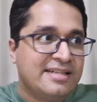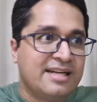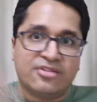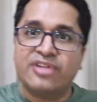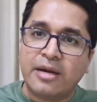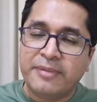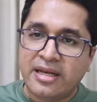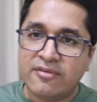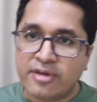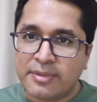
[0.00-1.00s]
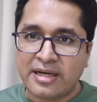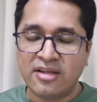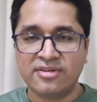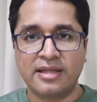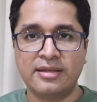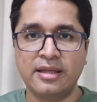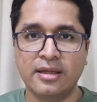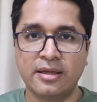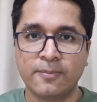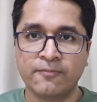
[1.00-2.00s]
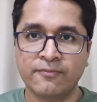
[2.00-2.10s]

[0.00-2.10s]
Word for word: does that mean everybody is healthy